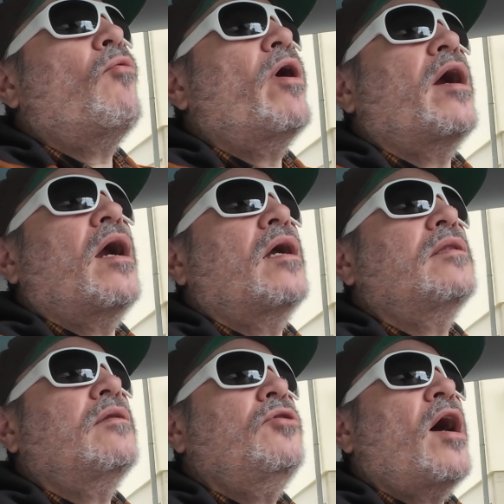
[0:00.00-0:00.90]

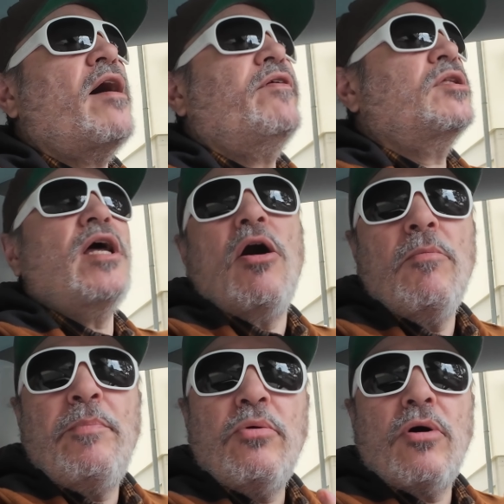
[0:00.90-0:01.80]
where you have a
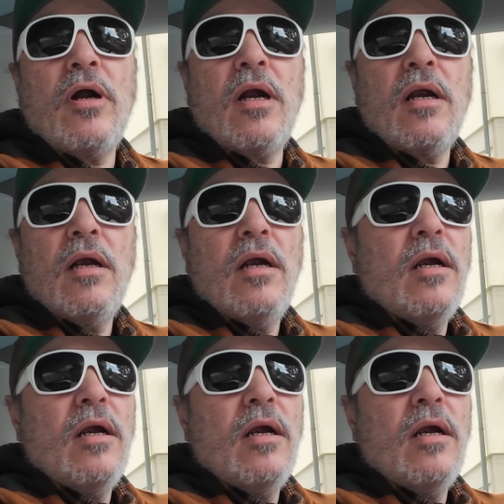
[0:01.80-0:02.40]
downpour